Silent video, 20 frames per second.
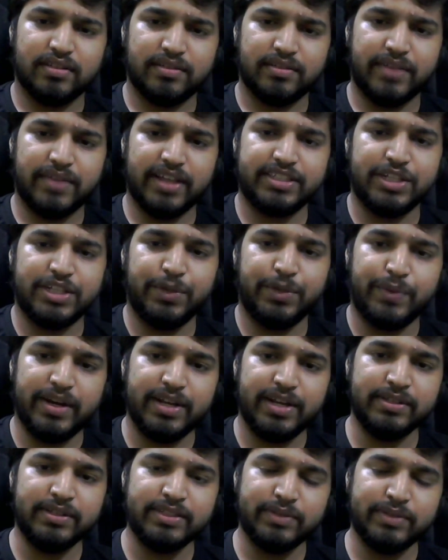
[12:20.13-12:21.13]
X into 1
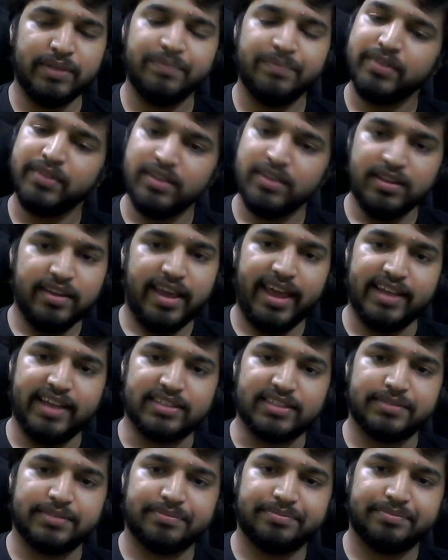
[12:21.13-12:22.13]
equals
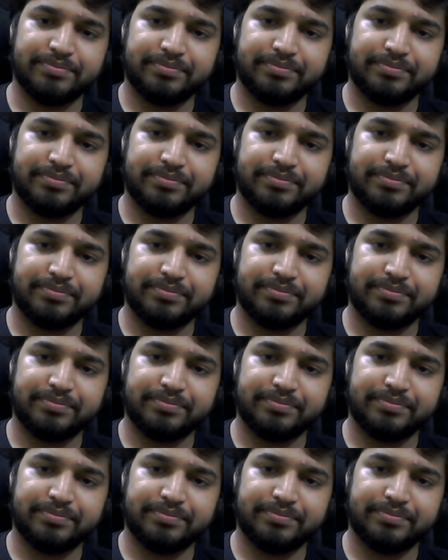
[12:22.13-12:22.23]
X.